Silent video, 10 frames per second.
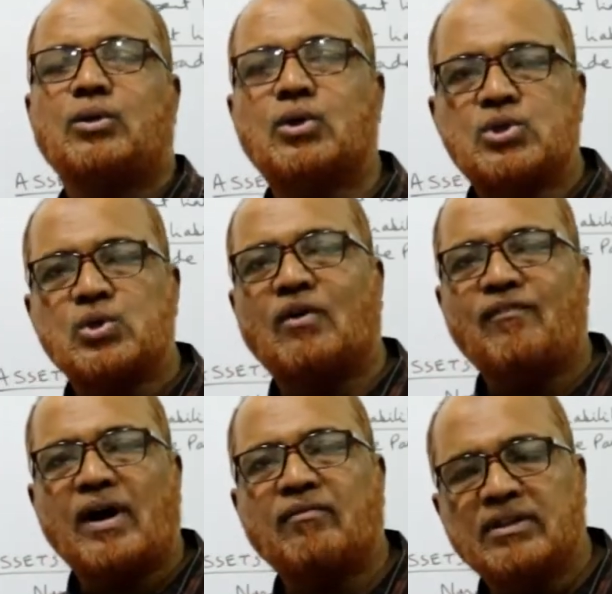So, so
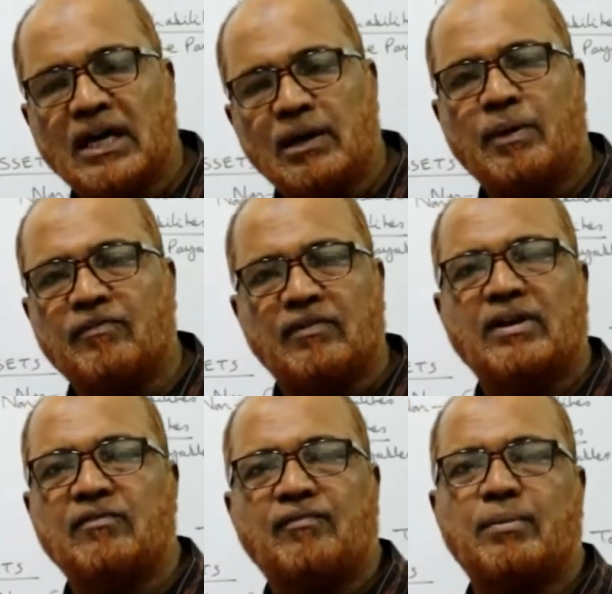far with the help of
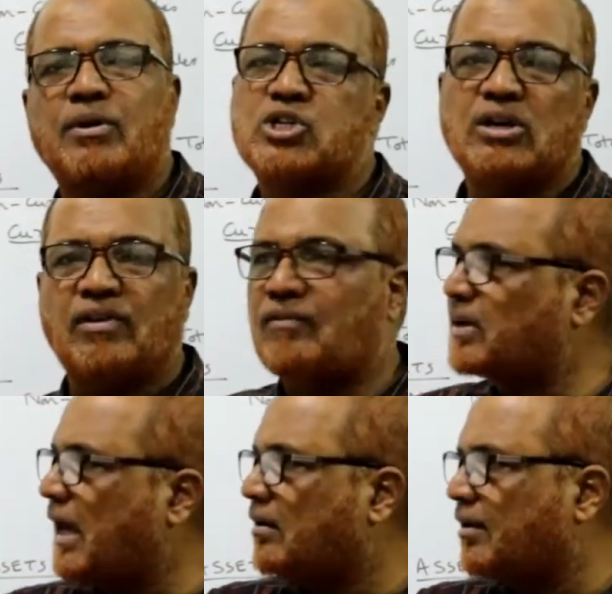given information, we
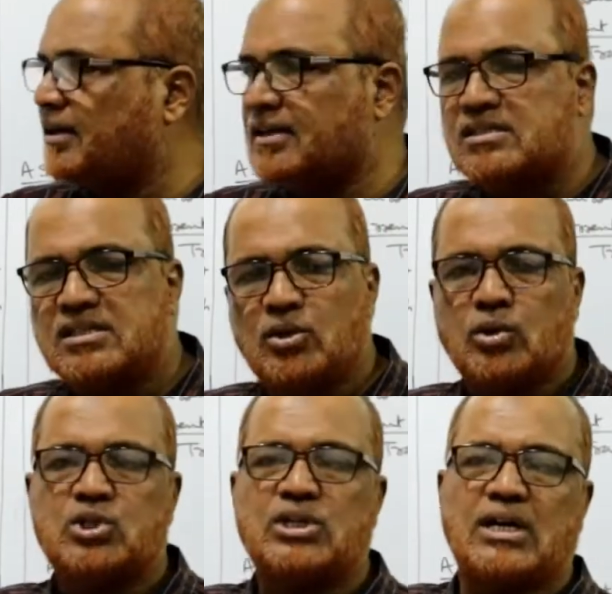have calculated
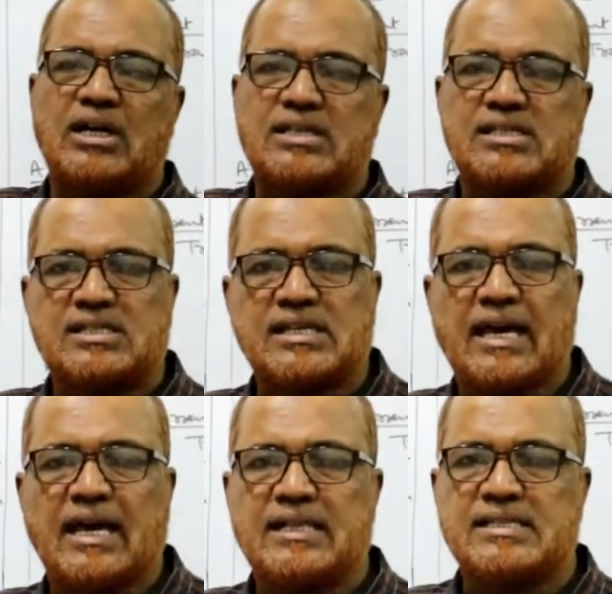COGS,
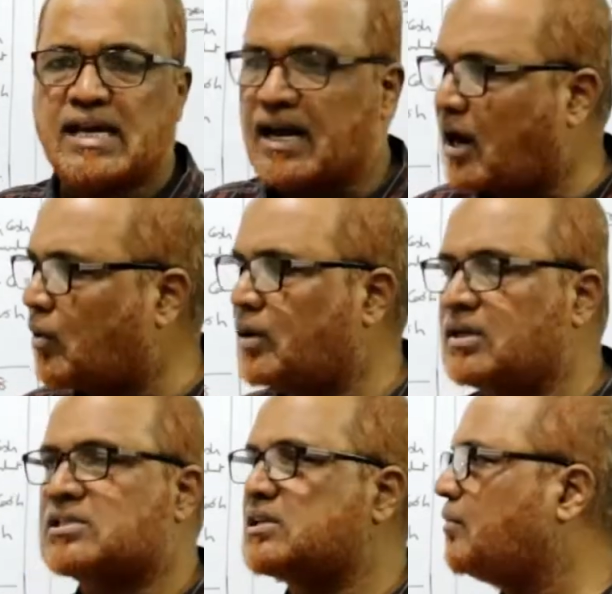sales, account
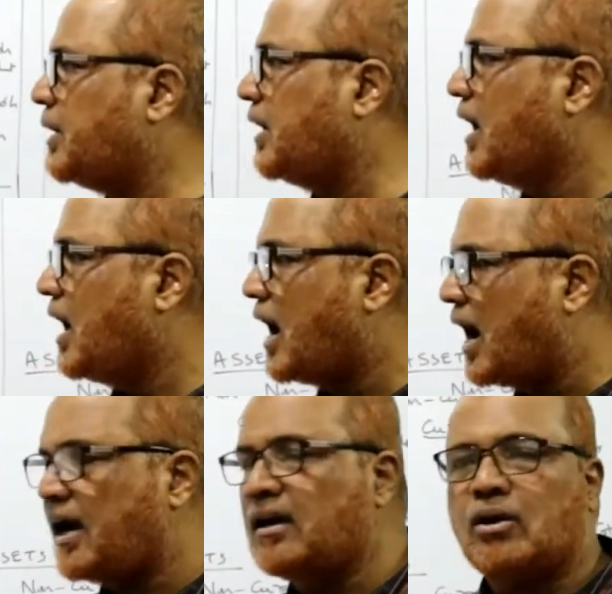receivable
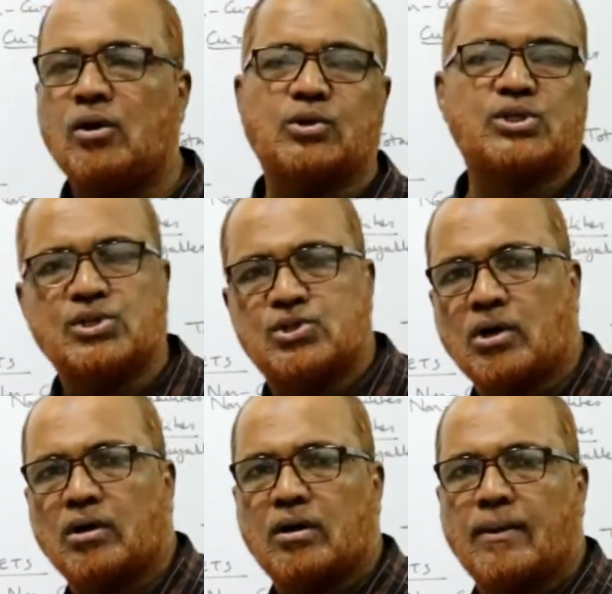and closing
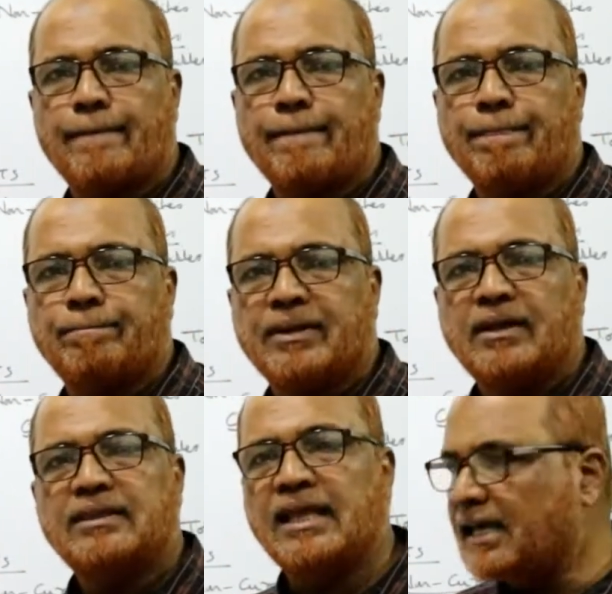stock.
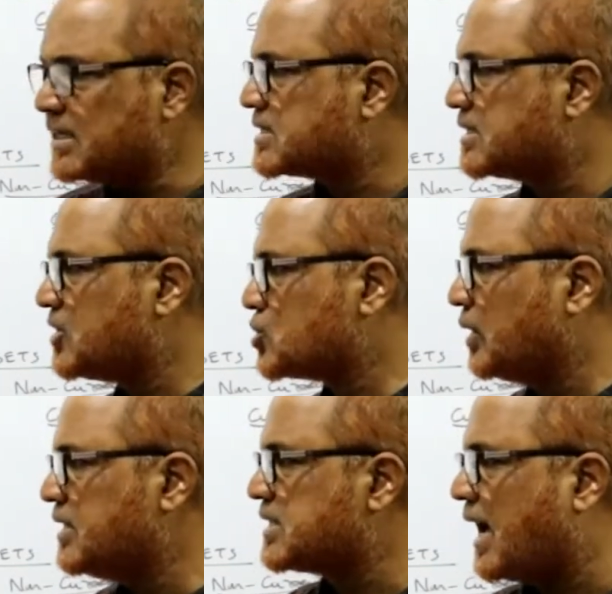The next
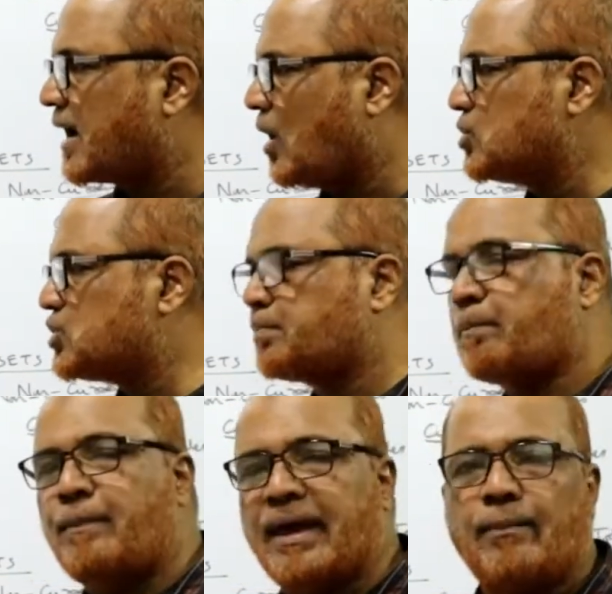ratio is accounts
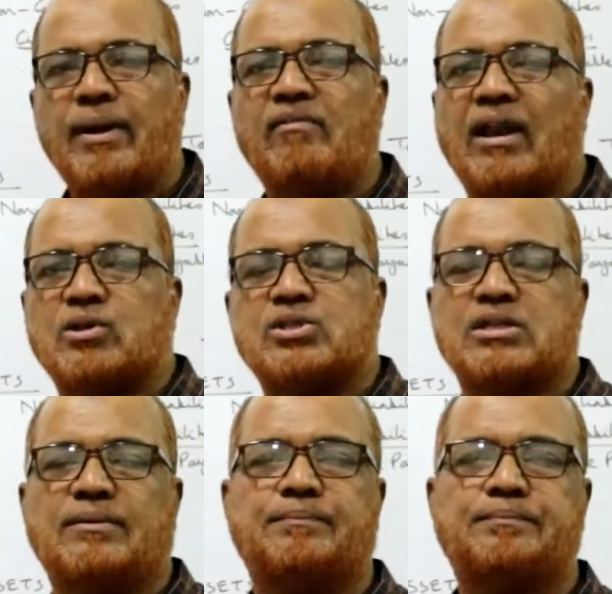payable
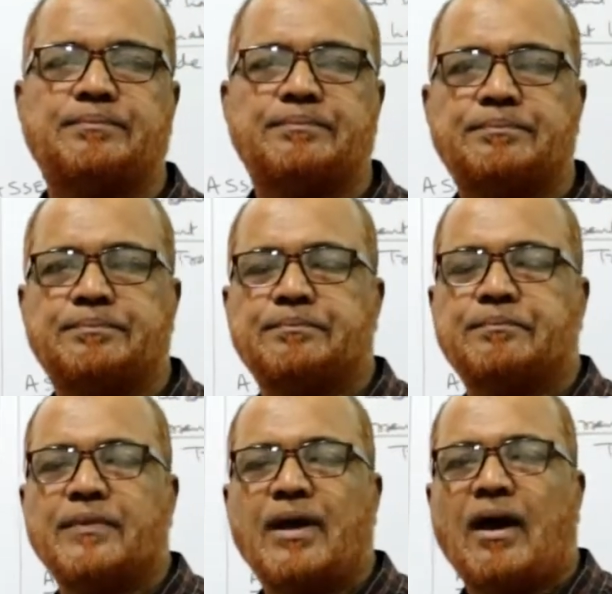velocity.
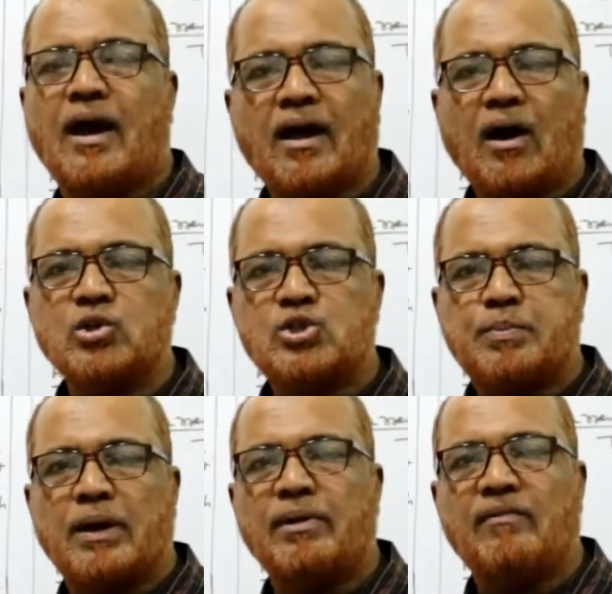
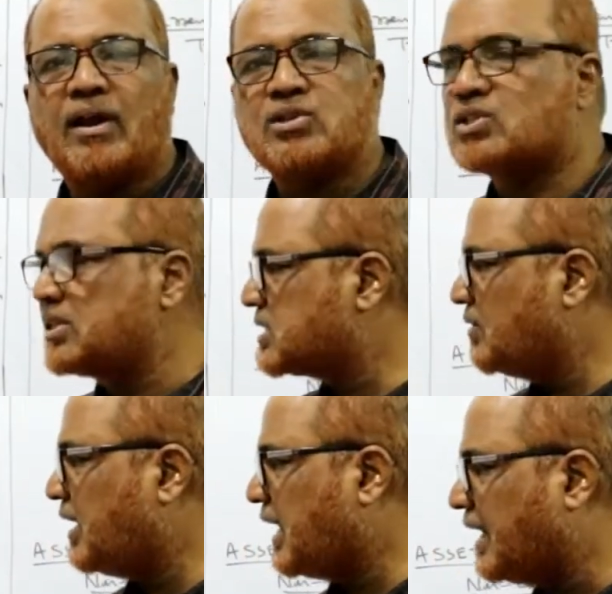Accounts payable velocity is
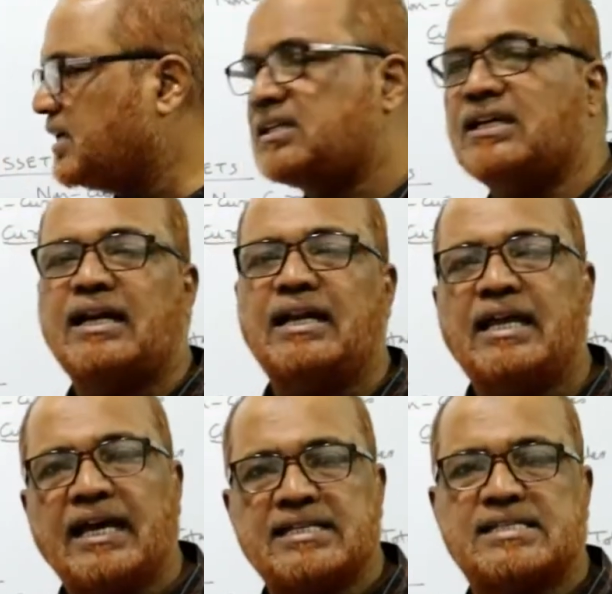given 90
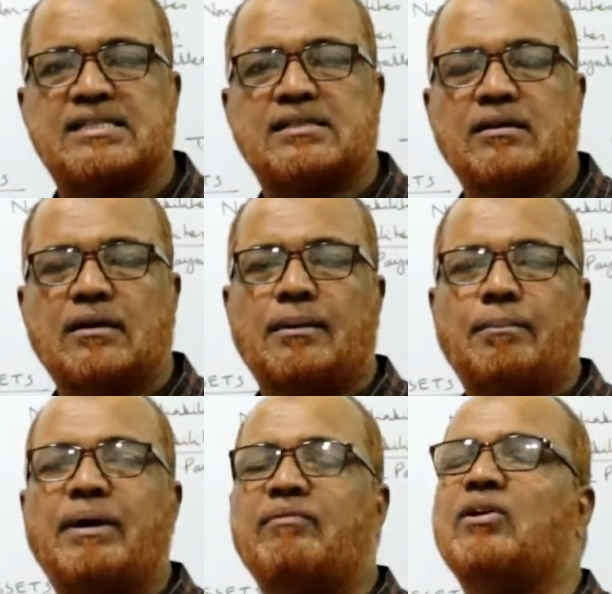days,
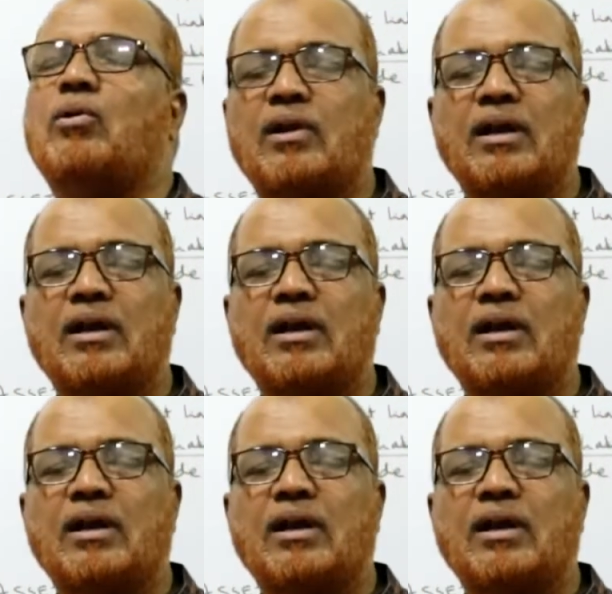but we don't